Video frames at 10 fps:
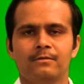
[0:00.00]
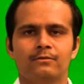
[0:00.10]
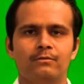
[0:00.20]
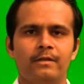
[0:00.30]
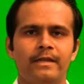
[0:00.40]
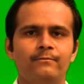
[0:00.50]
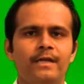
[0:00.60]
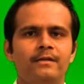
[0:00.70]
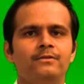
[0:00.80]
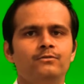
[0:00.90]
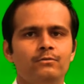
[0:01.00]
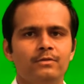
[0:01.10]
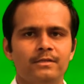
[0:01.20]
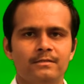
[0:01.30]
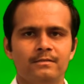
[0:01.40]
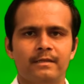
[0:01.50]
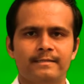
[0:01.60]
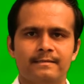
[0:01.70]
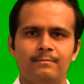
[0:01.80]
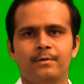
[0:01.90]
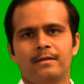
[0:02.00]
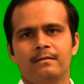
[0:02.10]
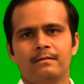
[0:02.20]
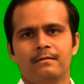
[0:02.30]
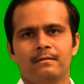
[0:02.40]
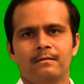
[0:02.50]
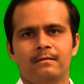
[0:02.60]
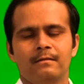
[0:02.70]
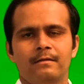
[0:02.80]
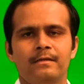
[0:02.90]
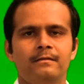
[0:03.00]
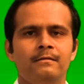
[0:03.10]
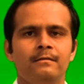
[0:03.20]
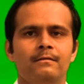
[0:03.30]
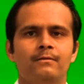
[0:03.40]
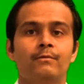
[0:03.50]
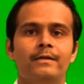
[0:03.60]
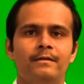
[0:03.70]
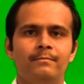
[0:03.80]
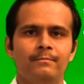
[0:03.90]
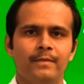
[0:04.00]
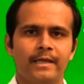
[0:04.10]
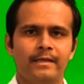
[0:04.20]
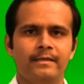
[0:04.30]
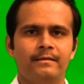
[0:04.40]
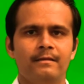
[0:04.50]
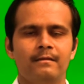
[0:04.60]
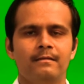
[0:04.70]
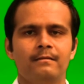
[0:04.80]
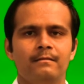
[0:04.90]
So let me understand this example in quantum mechanical